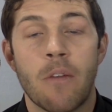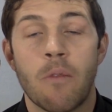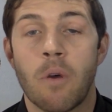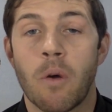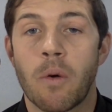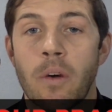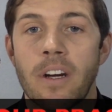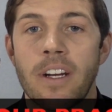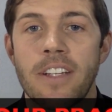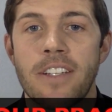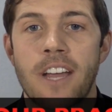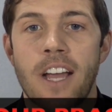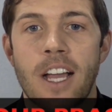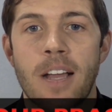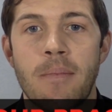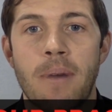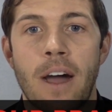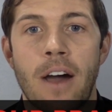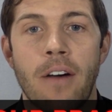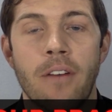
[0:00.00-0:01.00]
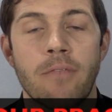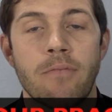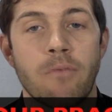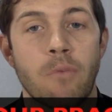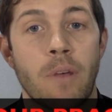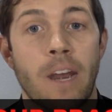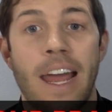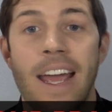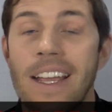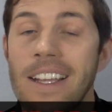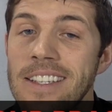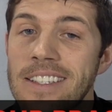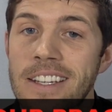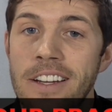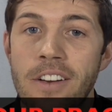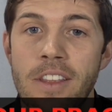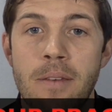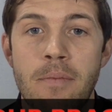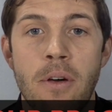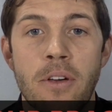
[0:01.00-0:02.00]
where we're going to talk about what I
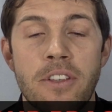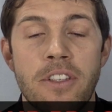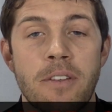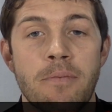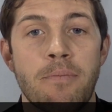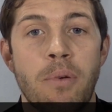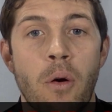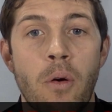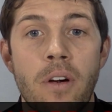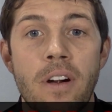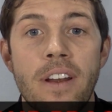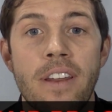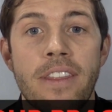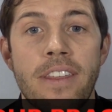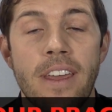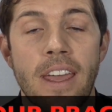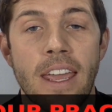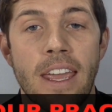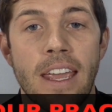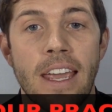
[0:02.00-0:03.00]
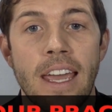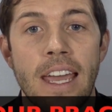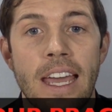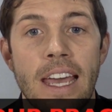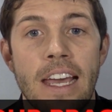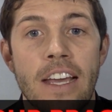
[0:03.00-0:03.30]
consider the most important thing